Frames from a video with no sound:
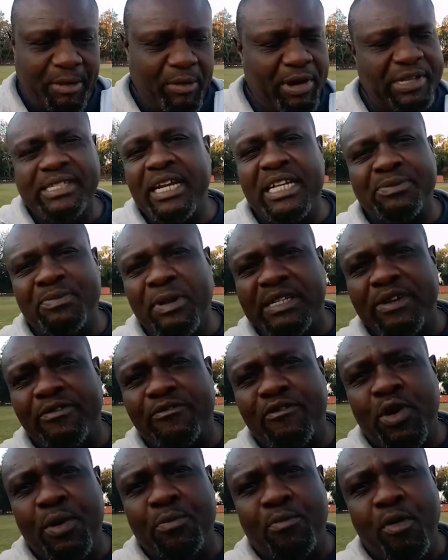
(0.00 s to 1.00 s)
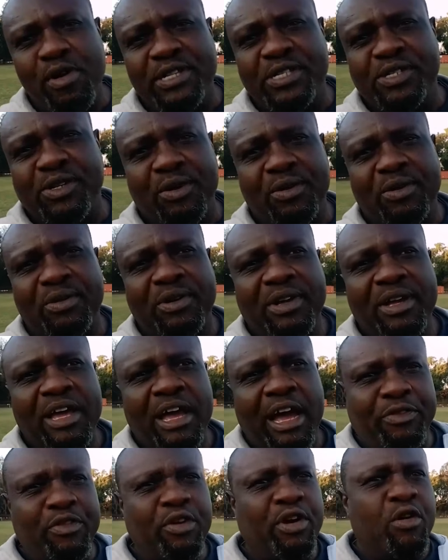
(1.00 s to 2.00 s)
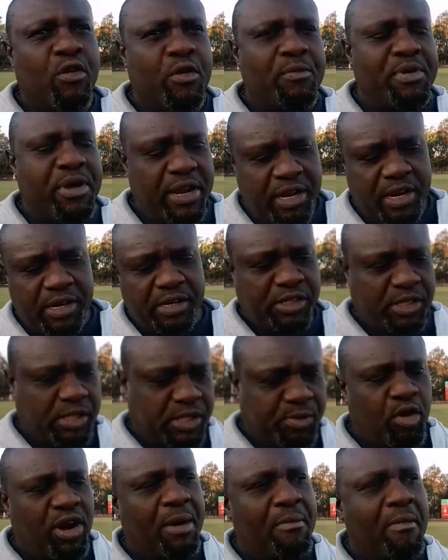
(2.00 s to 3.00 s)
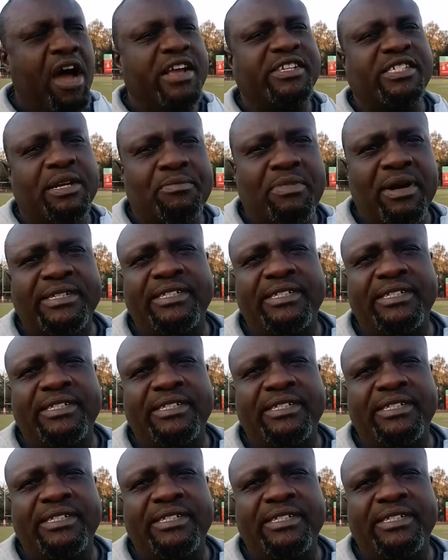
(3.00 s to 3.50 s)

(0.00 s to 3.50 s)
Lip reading: I wasn't expecting 40 points, so I thought it would be a smaller margin,